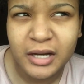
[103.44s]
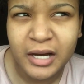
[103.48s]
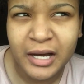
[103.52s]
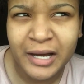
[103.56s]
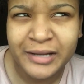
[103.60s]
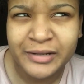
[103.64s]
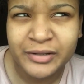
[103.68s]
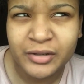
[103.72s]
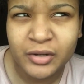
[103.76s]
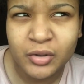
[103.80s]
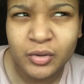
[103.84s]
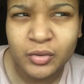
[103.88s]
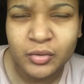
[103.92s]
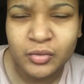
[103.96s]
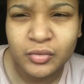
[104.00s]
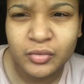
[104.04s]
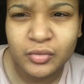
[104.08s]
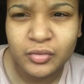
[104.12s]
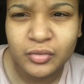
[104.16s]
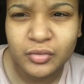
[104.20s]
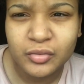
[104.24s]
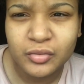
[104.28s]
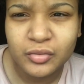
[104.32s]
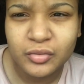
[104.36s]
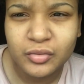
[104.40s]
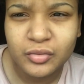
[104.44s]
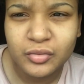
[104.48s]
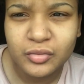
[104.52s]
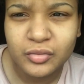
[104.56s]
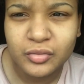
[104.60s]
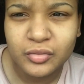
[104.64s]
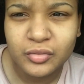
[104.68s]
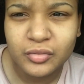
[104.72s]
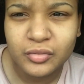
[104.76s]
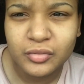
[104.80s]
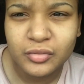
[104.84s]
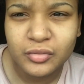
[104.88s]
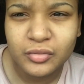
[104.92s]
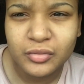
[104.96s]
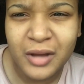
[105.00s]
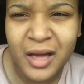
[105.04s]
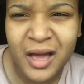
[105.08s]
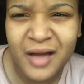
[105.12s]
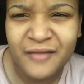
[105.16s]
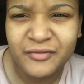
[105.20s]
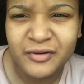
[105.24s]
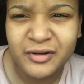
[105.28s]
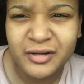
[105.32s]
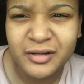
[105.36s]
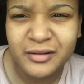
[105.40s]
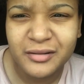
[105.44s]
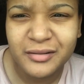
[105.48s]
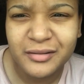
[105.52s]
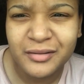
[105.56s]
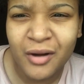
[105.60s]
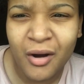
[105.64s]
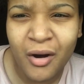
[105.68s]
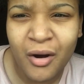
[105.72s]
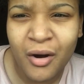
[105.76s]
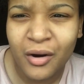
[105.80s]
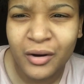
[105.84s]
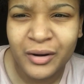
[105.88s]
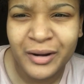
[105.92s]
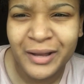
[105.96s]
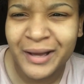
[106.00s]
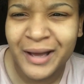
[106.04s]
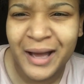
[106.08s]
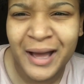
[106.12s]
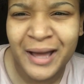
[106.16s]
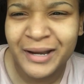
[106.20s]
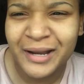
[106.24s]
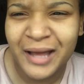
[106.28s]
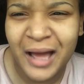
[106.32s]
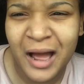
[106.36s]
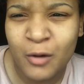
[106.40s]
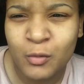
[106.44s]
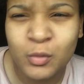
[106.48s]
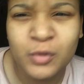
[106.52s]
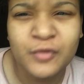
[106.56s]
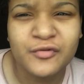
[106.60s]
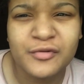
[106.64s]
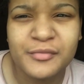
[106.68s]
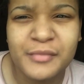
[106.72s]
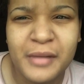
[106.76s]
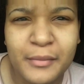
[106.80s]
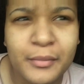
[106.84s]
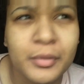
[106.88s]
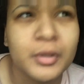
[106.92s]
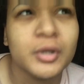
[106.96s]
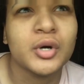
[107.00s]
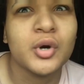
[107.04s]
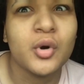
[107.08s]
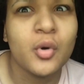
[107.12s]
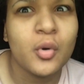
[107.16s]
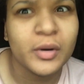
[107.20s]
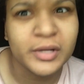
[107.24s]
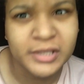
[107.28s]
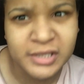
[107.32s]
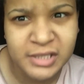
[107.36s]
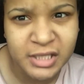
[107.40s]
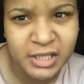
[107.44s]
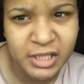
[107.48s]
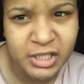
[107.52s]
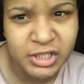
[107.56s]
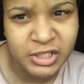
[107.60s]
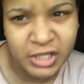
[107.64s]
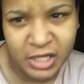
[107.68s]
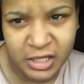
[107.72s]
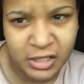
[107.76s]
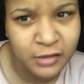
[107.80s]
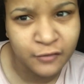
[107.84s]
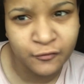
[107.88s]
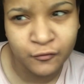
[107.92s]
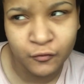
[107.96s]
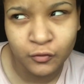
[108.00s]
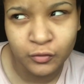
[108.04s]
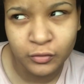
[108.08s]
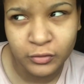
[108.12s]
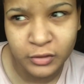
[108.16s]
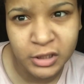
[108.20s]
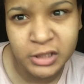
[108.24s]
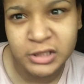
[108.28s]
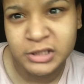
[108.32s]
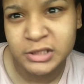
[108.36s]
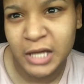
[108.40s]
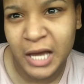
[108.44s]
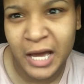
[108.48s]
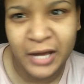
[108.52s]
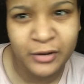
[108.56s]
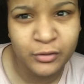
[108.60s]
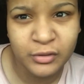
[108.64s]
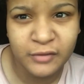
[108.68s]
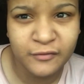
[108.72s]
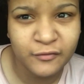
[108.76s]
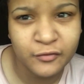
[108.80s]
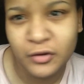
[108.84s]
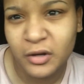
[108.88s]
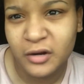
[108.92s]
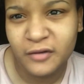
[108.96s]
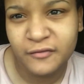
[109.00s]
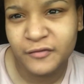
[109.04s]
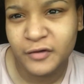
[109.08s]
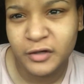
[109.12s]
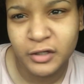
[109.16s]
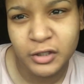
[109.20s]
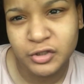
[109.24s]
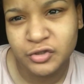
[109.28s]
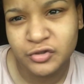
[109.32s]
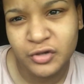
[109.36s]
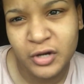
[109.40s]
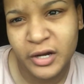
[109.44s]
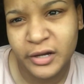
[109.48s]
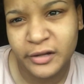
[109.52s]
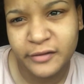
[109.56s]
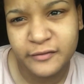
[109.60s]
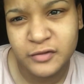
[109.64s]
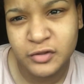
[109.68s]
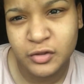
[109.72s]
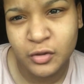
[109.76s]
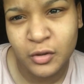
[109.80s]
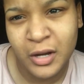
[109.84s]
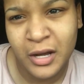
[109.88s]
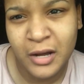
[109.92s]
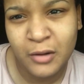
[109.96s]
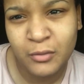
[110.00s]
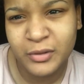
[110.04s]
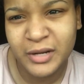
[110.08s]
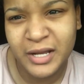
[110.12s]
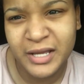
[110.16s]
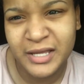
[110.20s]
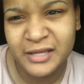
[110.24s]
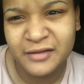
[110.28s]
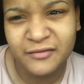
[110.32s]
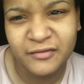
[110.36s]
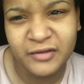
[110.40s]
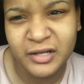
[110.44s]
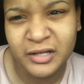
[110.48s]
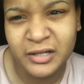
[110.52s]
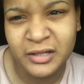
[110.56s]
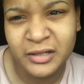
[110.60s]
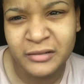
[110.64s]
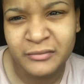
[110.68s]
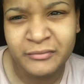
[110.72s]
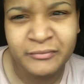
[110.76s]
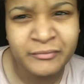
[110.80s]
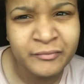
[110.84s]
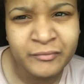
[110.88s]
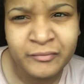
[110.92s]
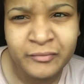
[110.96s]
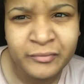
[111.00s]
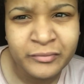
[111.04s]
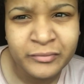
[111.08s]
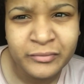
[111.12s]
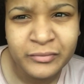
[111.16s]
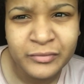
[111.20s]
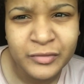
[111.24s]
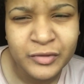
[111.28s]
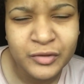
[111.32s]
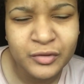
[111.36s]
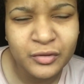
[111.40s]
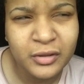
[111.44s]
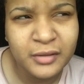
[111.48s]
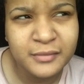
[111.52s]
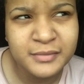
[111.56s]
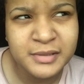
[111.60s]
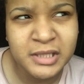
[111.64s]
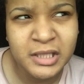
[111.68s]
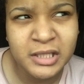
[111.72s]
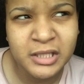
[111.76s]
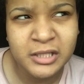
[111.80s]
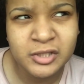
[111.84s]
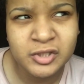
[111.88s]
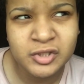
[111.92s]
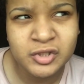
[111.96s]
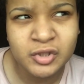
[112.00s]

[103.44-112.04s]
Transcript: I don't have a car. Like, I, I would remember going to get Chinese food because I don't even know how to fucking drive. So how would I even, you know what I'm saying?